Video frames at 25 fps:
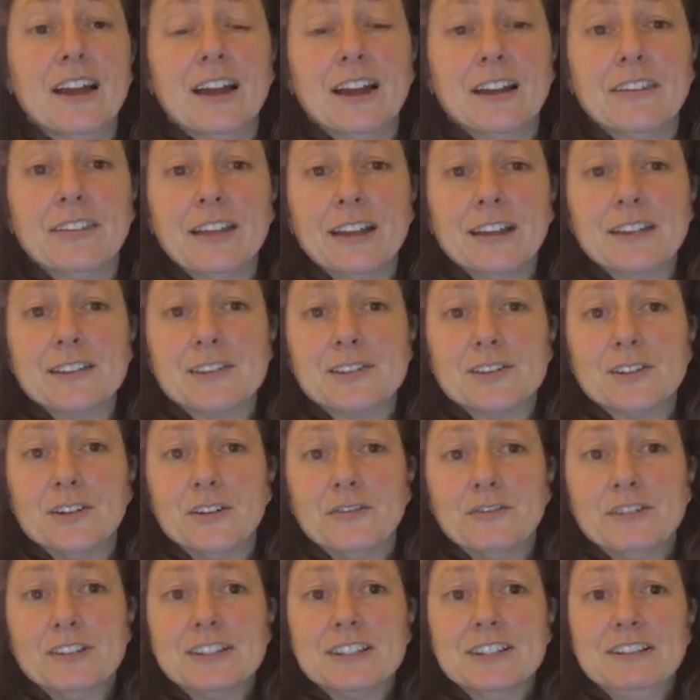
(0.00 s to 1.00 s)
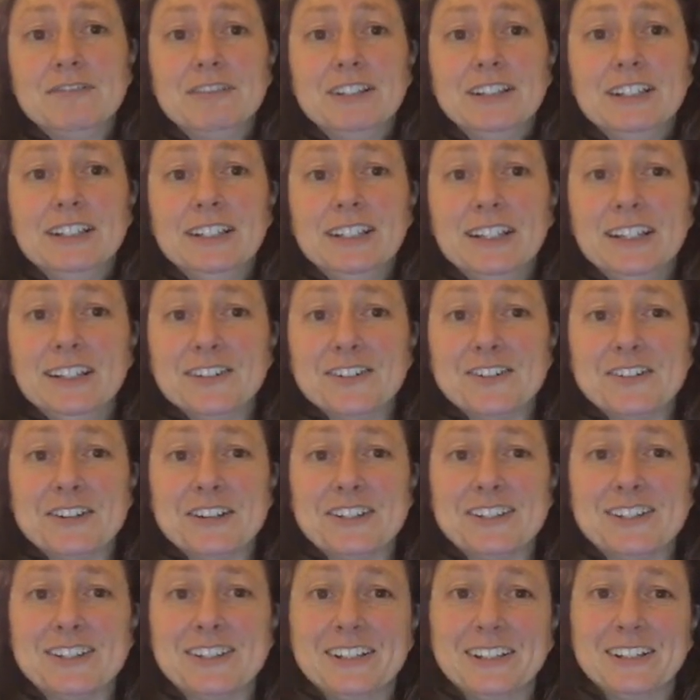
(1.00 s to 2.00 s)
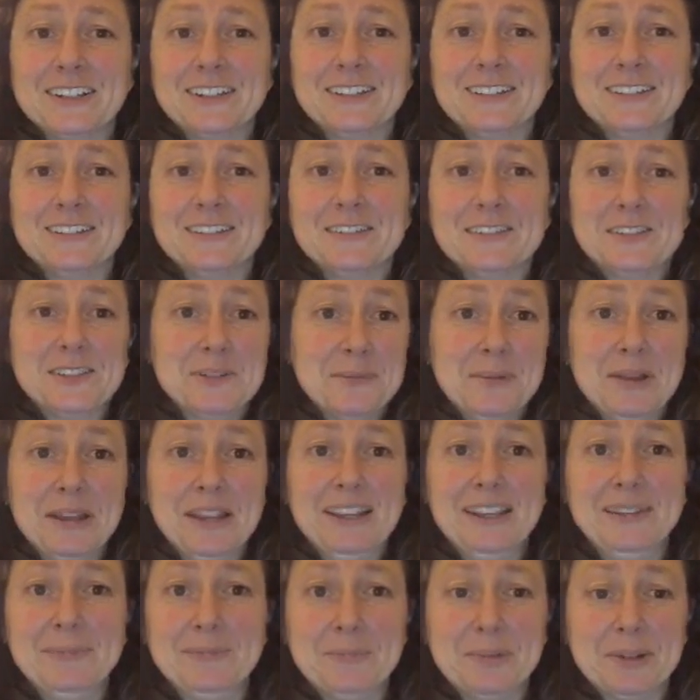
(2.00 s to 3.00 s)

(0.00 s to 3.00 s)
And that's obviously really interesting to me,